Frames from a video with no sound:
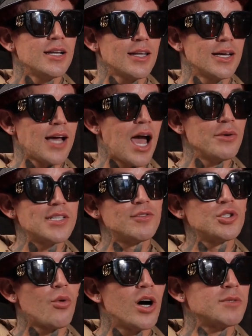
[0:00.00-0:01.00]
like, I always
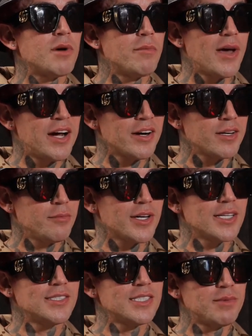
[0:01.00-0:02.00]
have to watch my back
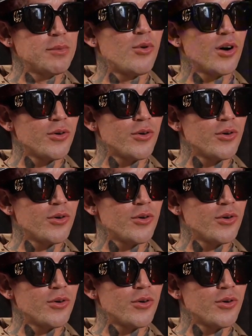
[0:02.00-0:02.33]
because these people